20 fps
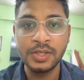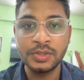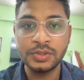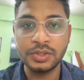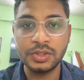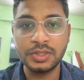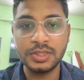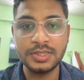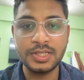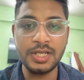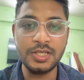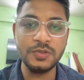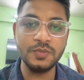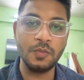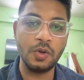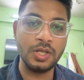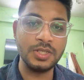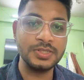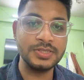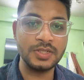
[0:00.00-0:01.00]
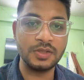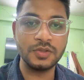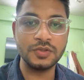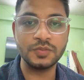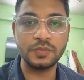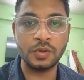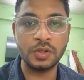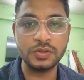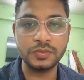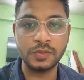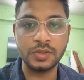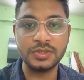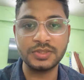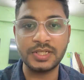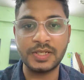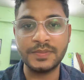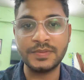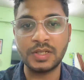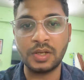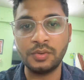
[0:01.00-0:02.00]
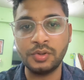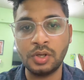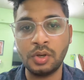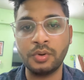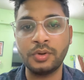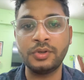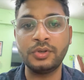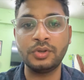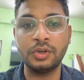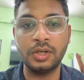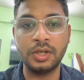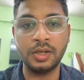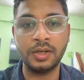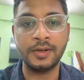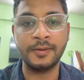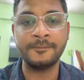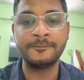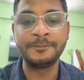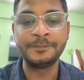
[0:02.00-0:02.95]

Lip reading: So these are small steps how you are going to learn.